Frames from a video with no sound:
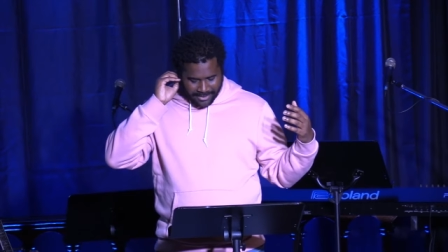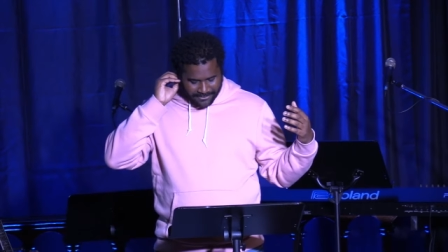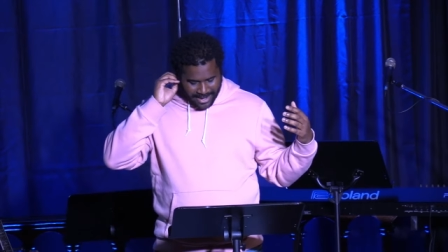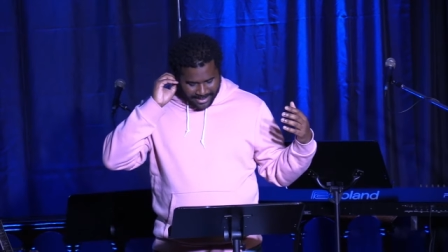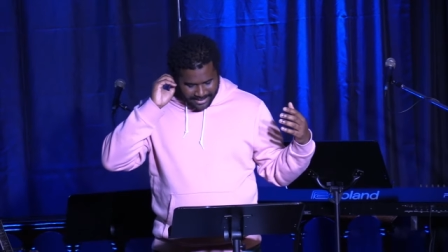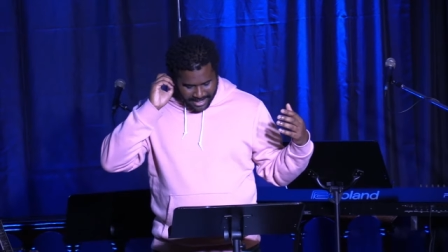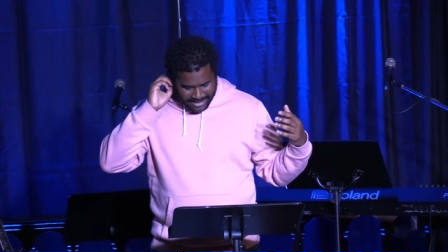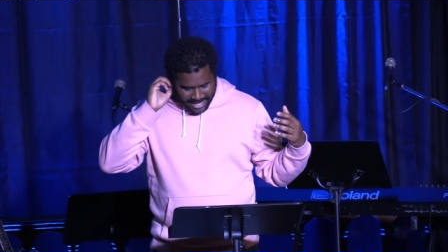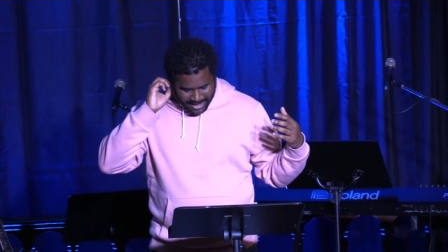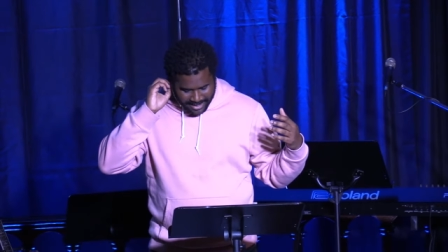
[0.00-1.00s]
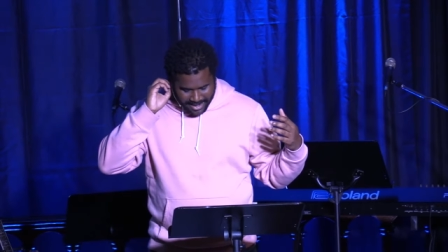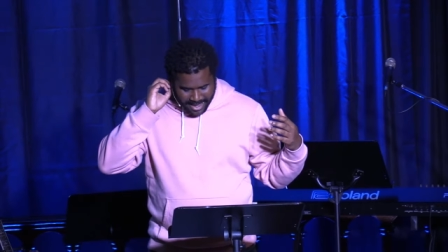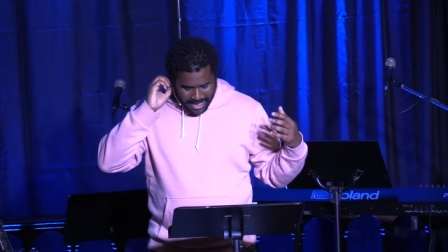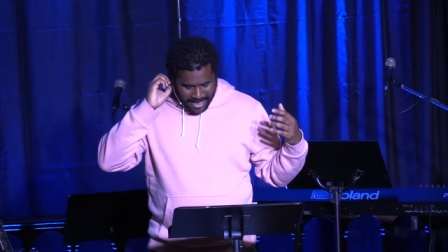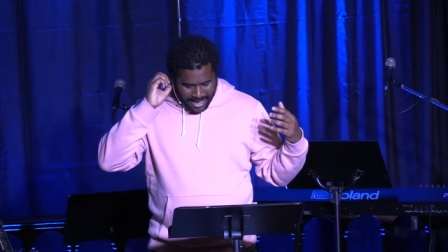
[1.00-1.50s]
In fact, it says that in,
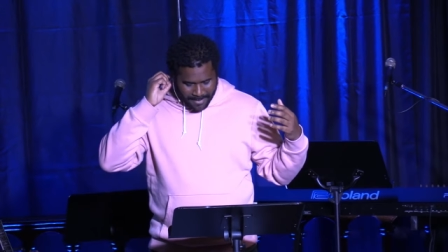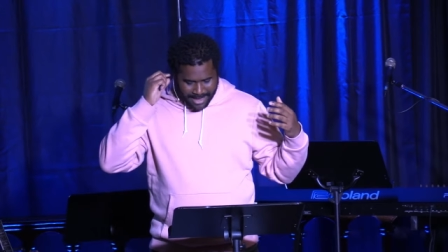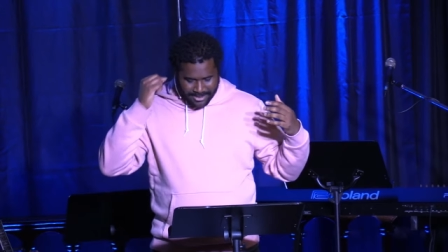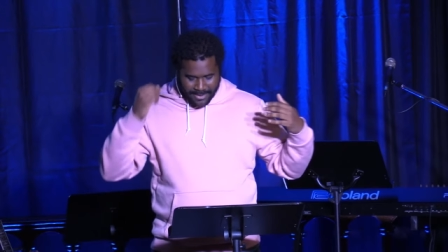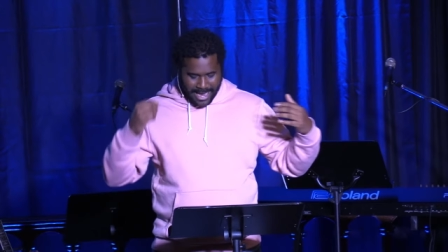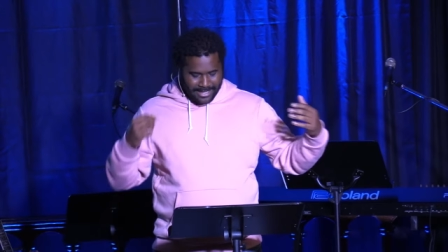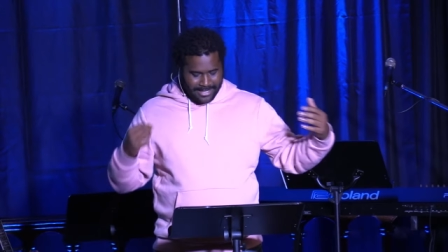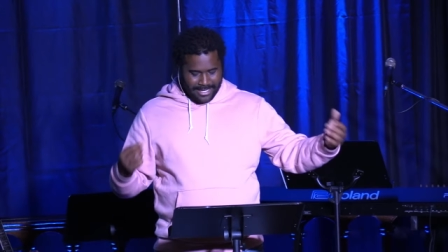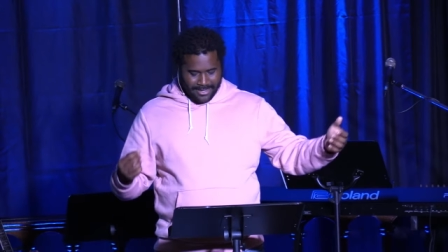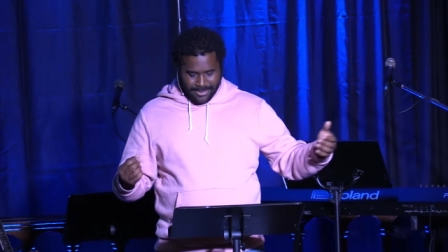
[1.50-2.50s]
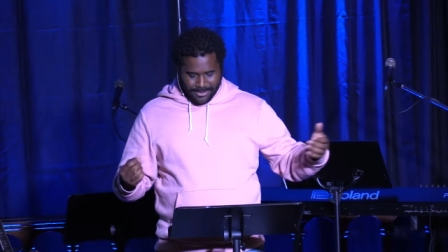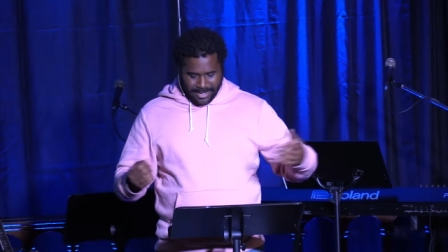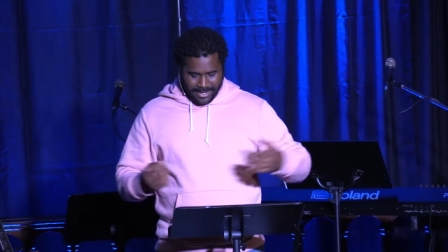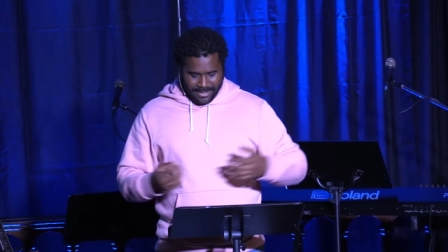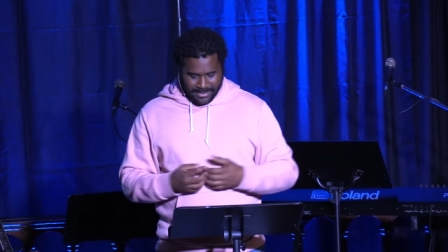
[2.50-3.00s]
in Matthew 18
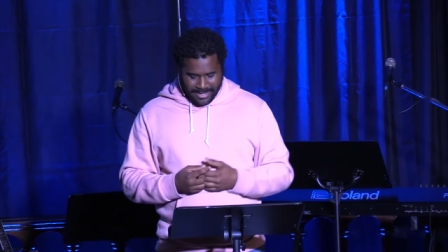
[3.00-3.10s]
3.